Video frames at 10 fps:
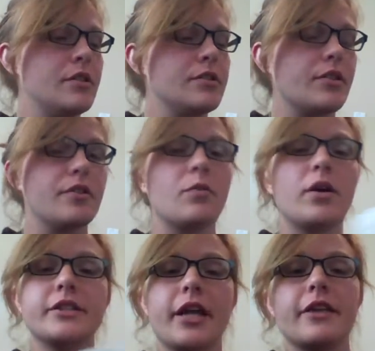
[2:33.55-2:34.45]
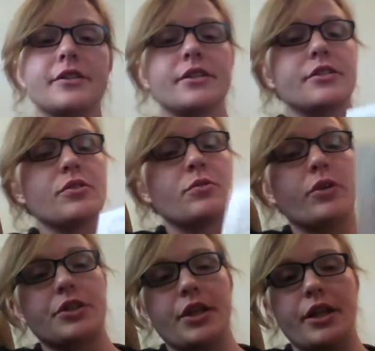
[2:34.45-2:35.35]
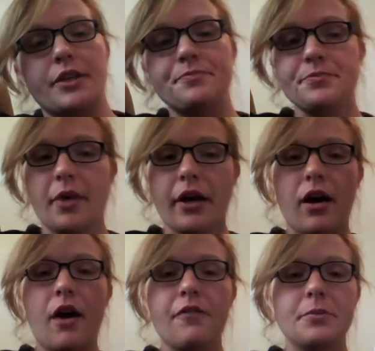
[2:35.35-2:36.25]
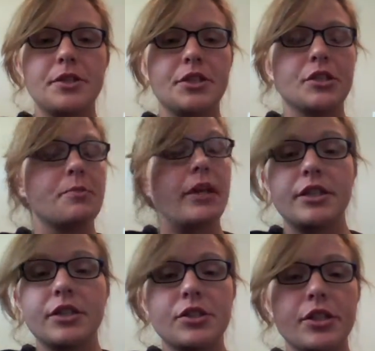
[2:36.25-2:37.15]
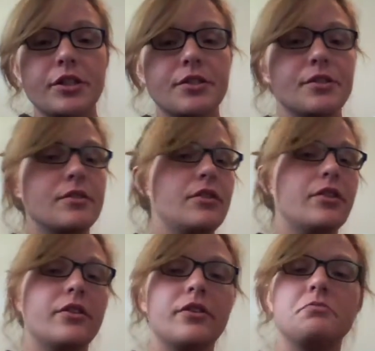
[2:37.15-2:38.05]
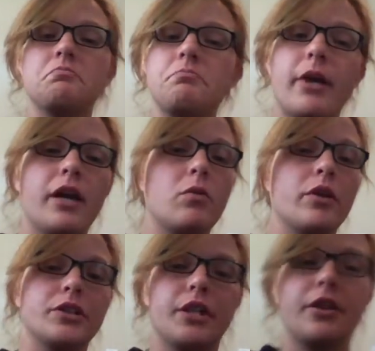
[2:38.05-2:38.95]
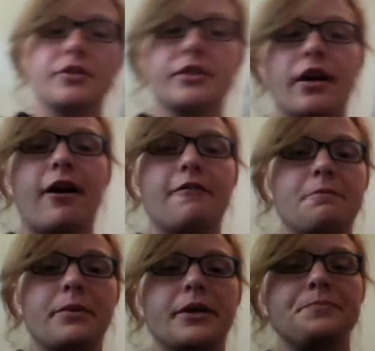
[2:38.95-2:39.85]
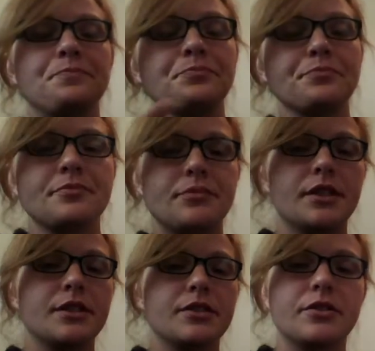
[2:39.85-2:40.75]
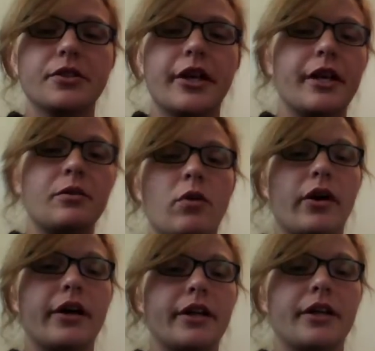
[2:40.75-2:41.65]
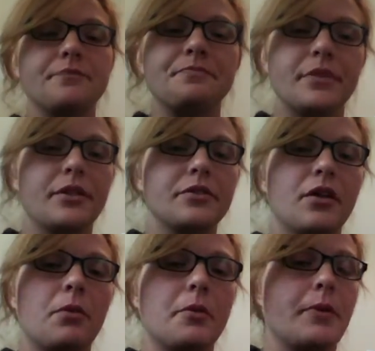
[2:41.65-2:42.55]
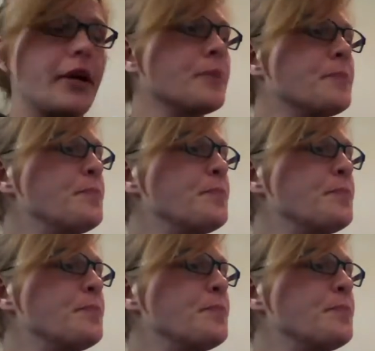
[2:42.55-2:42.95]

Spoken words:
So once again, this is the worksheet I got from Teachers Pay Teachers. You could make a worksheet yourself, but this is a great one and it was all prepared.